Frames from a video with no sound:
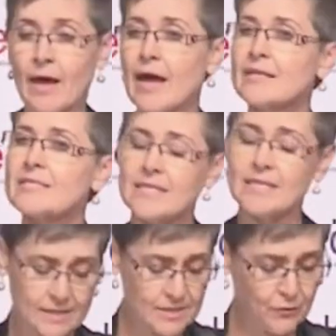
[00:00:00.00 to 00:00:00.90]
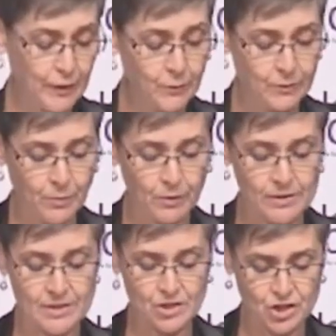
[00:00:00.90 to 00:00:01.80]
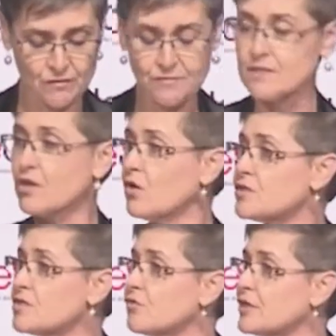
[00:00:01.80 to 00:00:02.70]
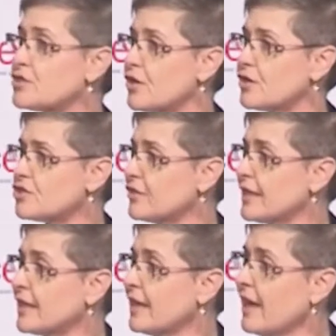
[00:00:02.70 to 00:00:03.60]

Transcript: And indeed, it's frequent policy shifts, constant restructuring,